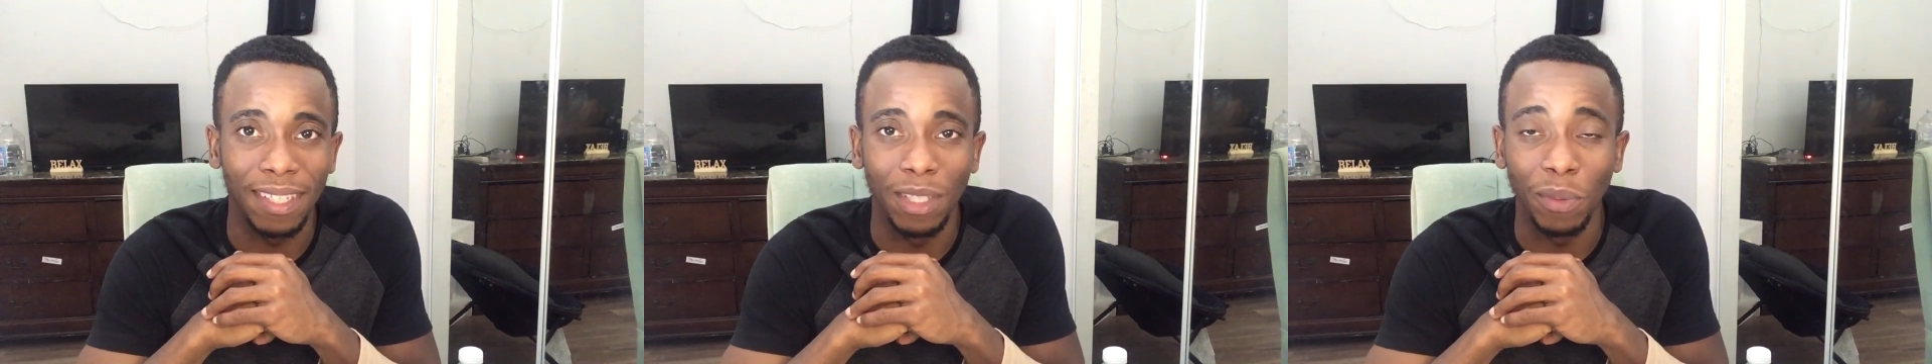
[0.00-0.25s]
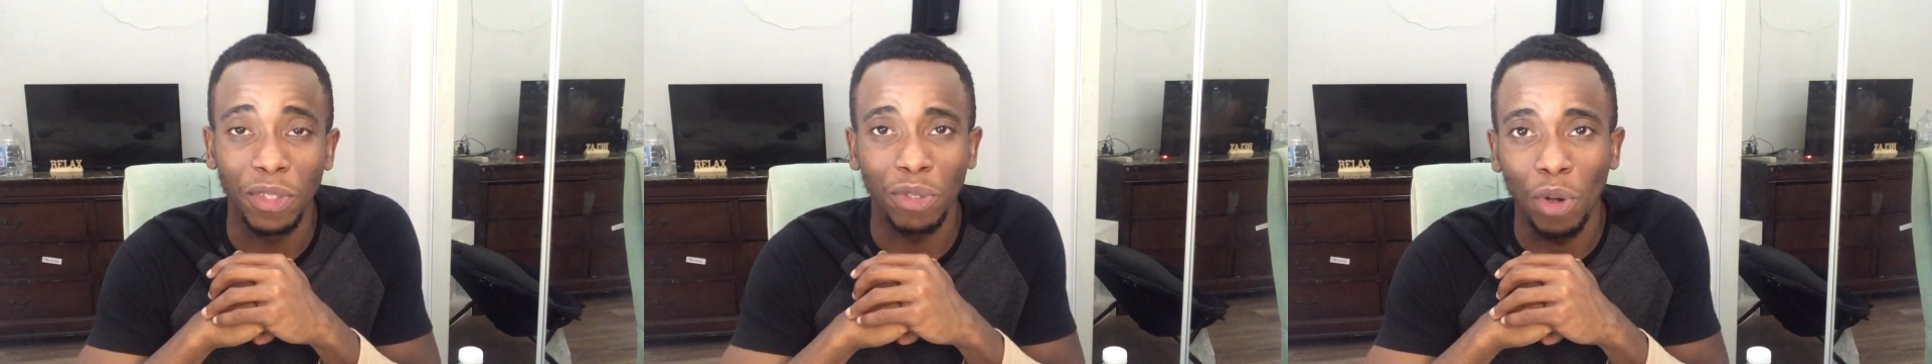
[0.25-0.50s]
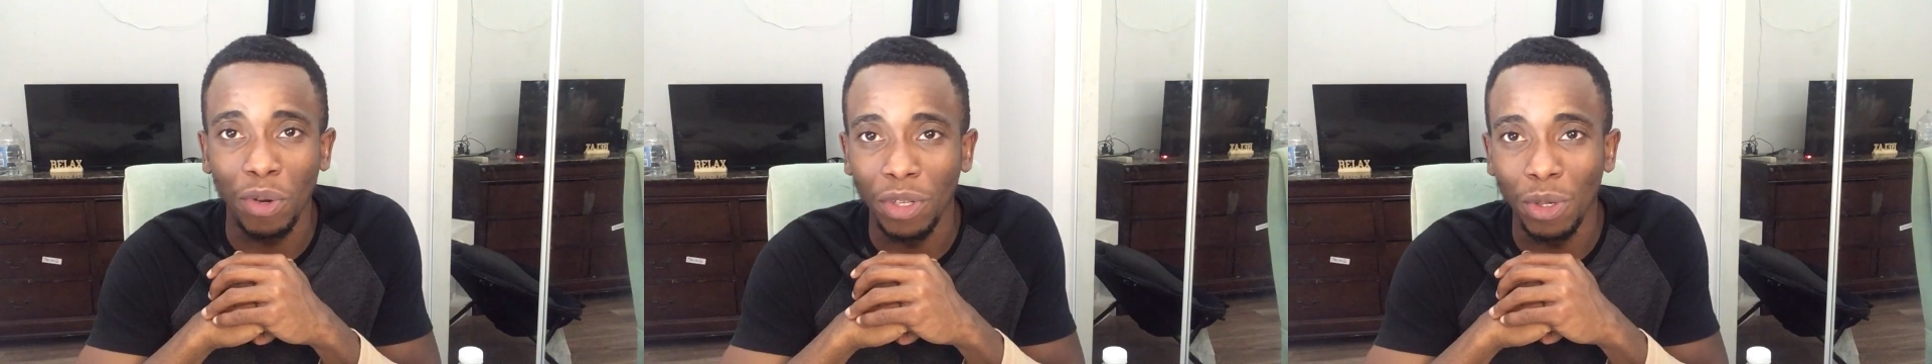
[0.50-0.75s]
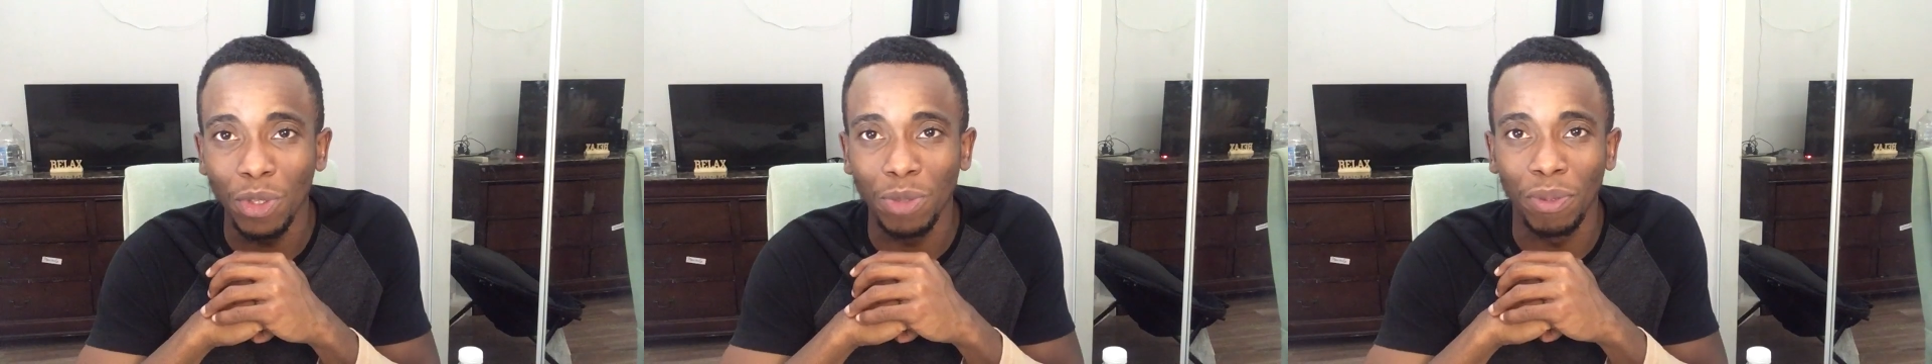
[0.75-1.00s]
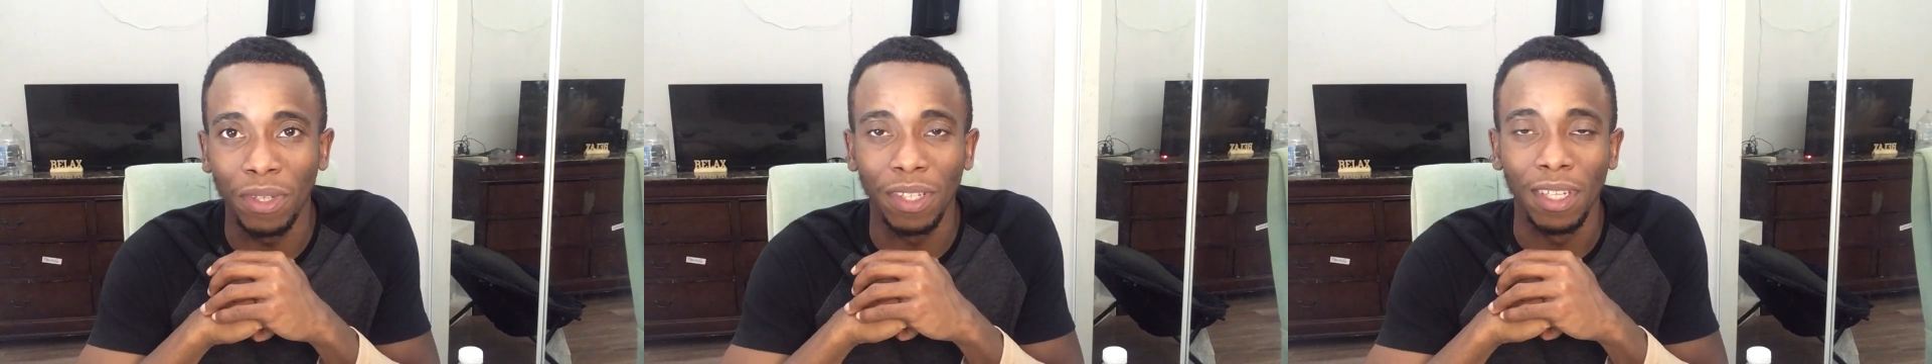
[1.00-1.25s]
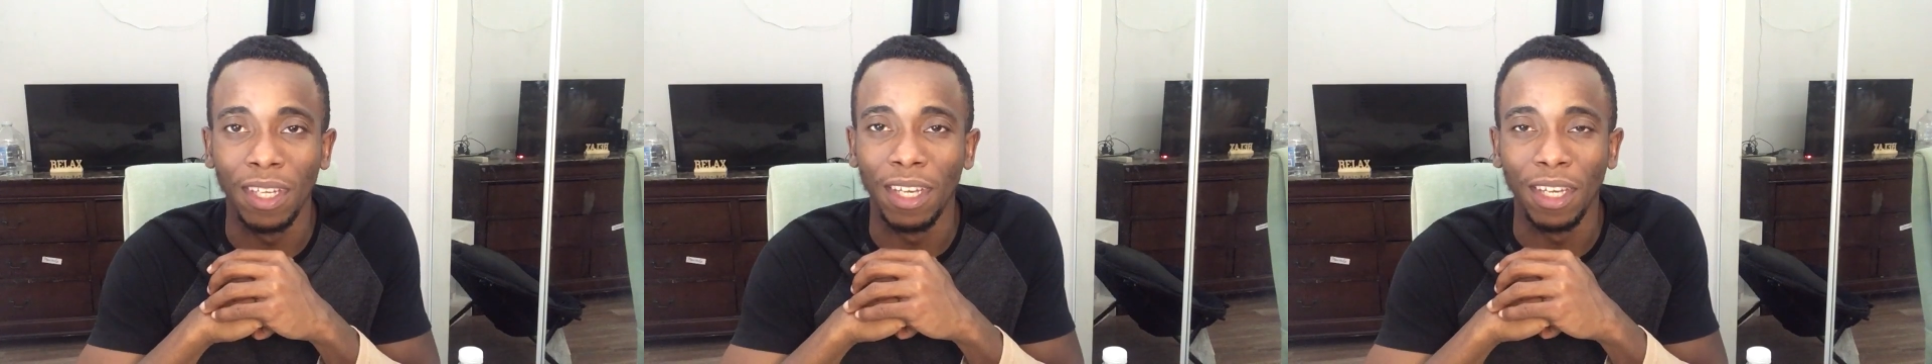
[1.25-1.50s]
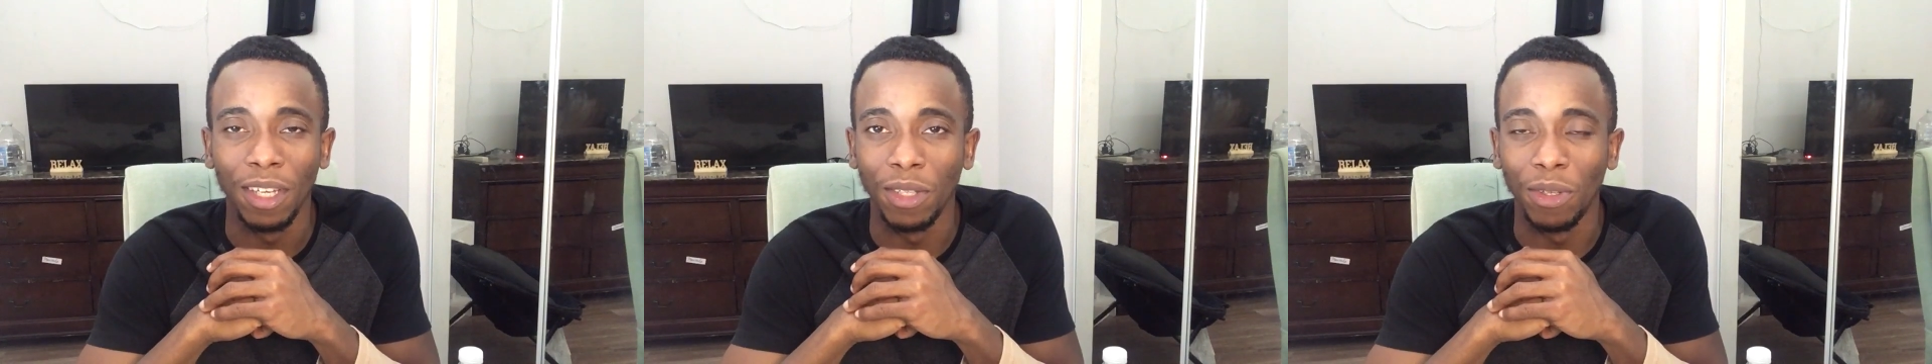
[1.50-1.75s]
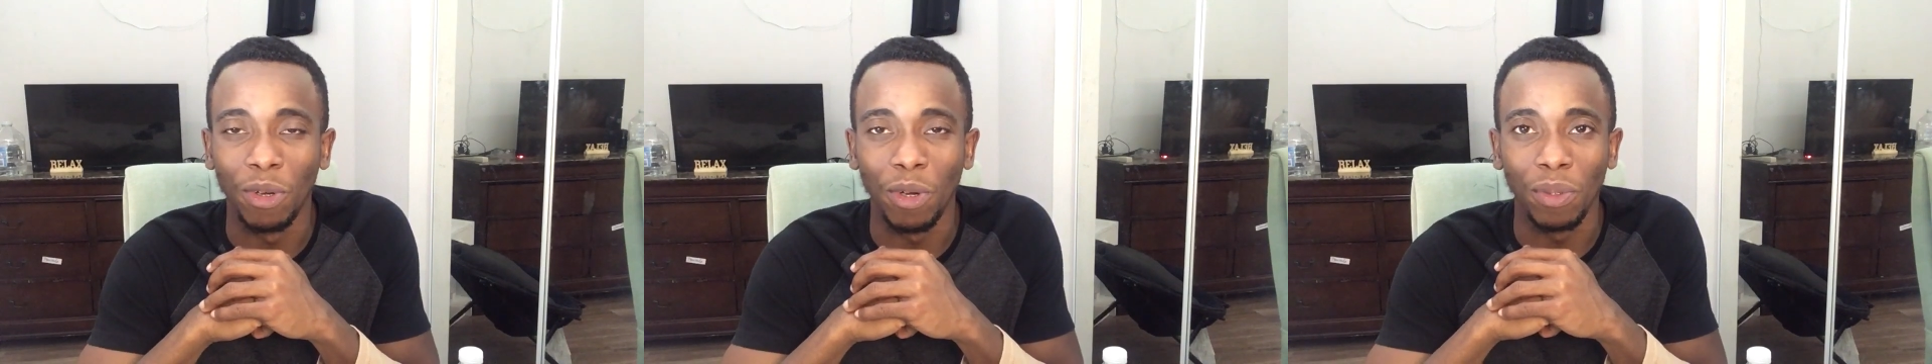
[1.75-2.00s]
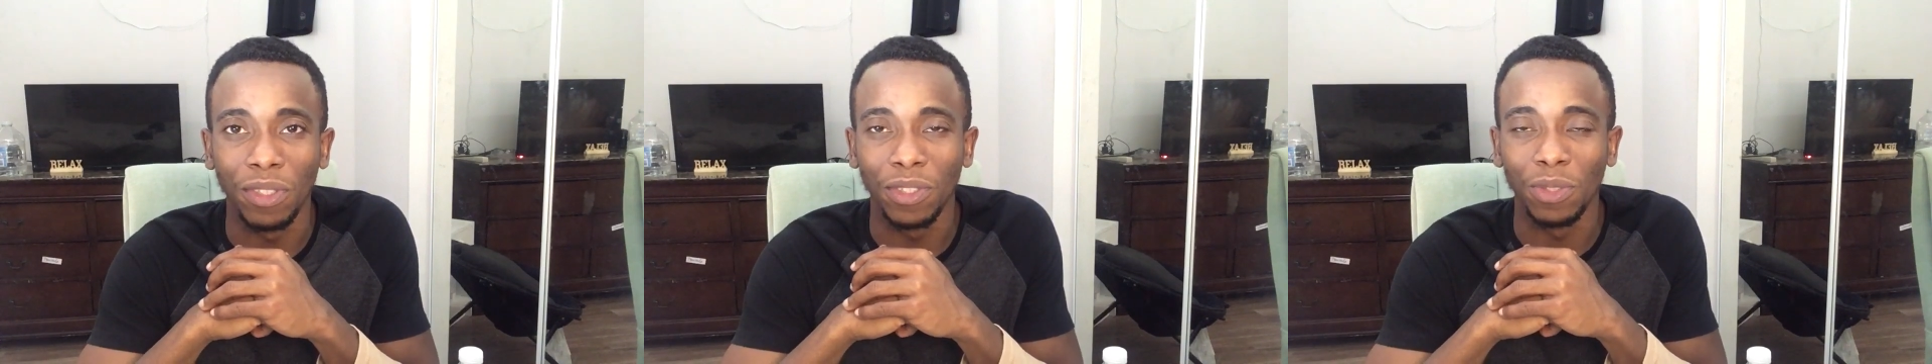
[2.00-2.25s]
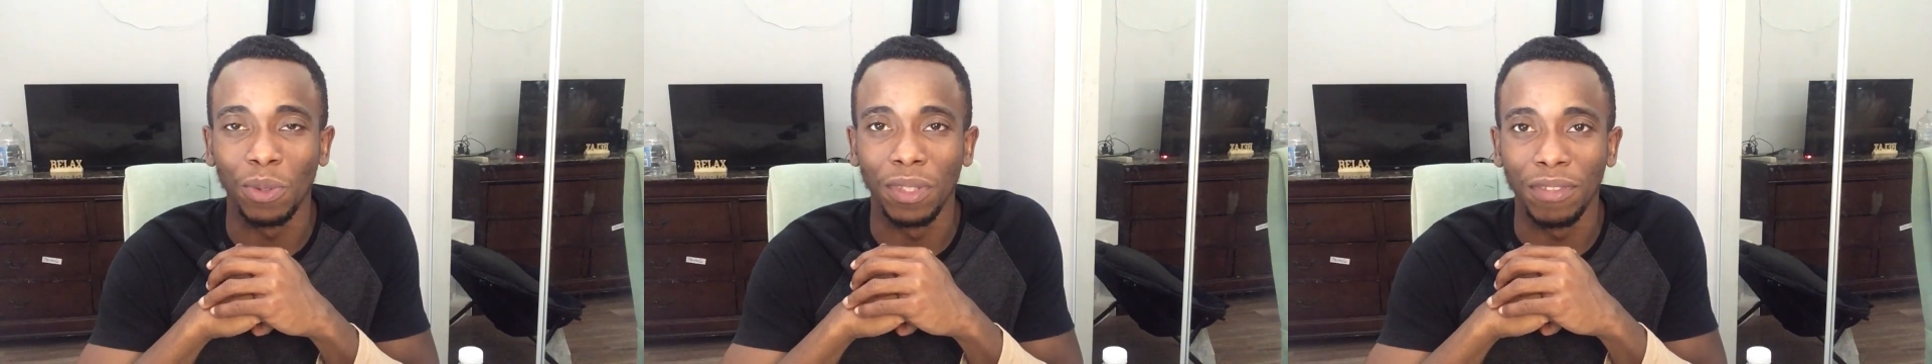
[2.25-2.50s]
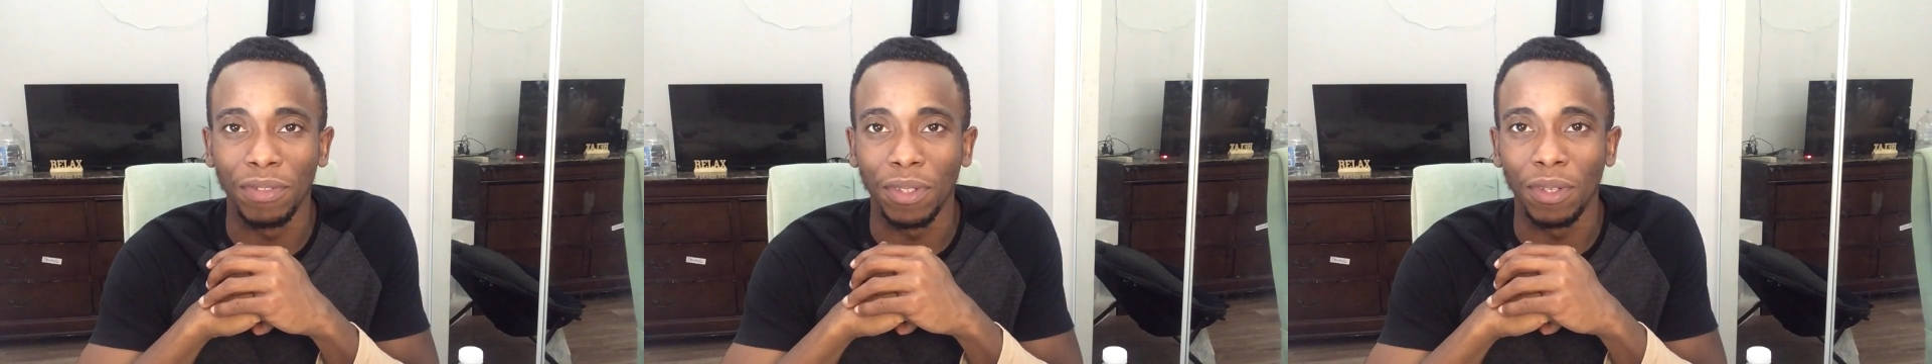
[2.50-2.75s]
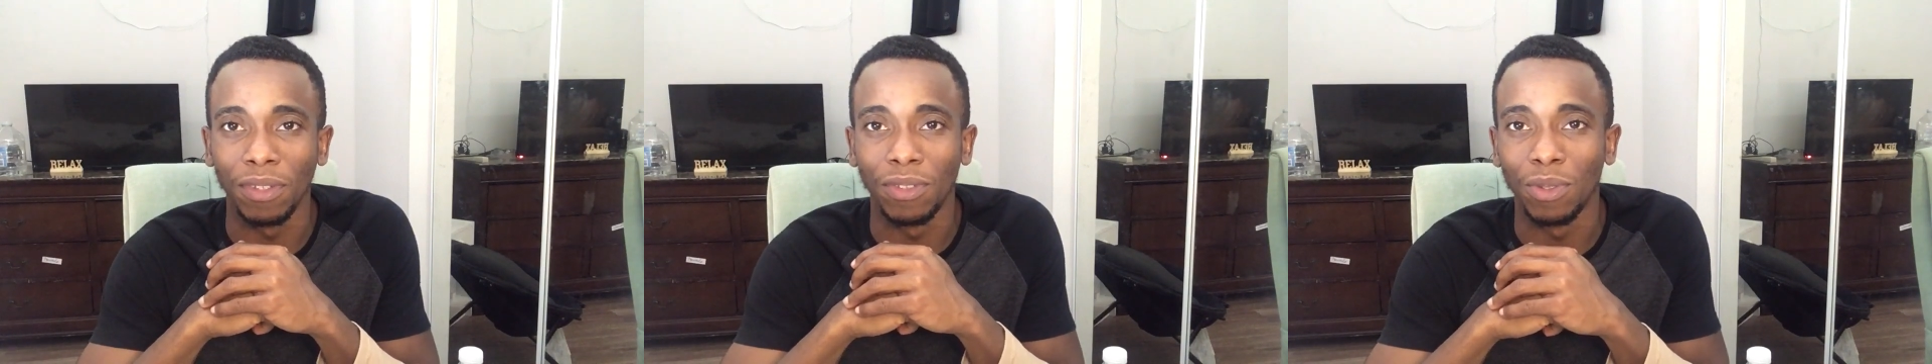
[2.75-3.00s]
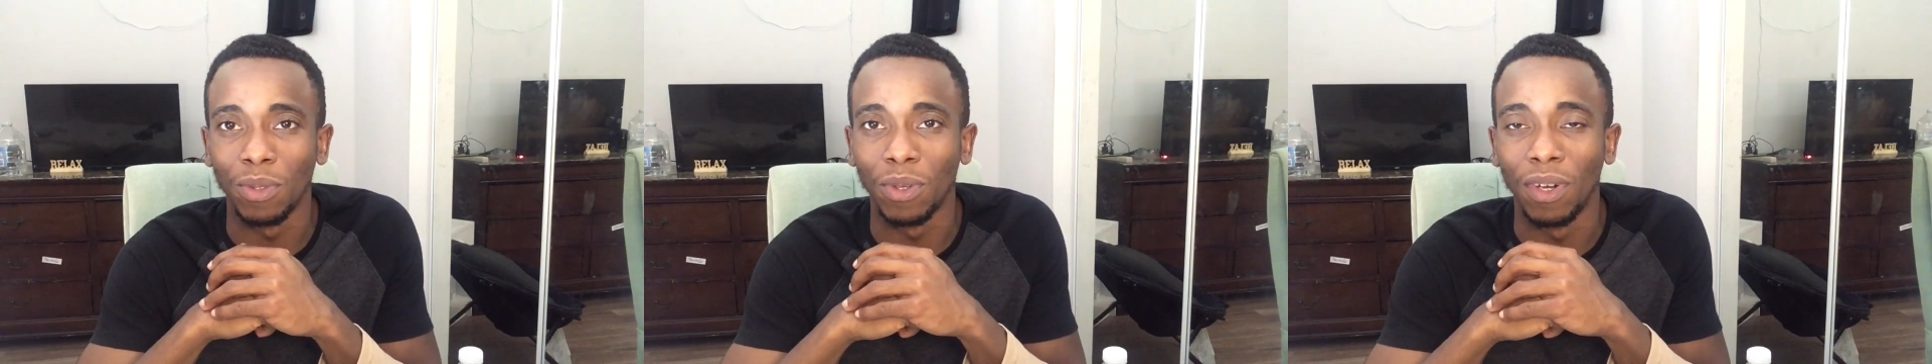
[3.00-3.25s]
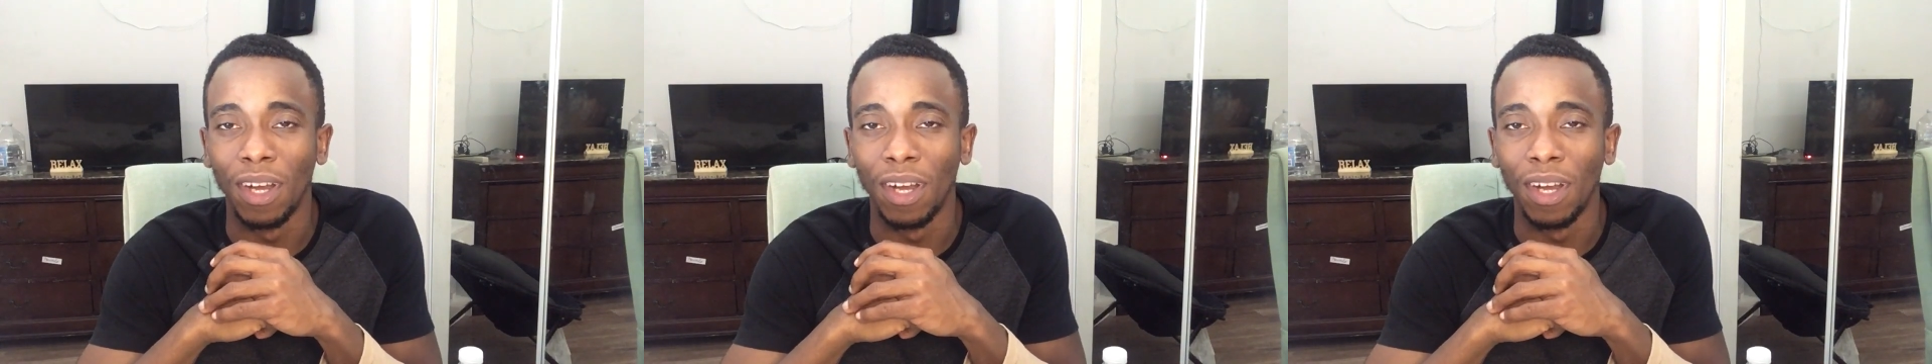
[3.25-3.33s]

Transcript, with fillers: and they were scoring goals, but you know it was so difficult to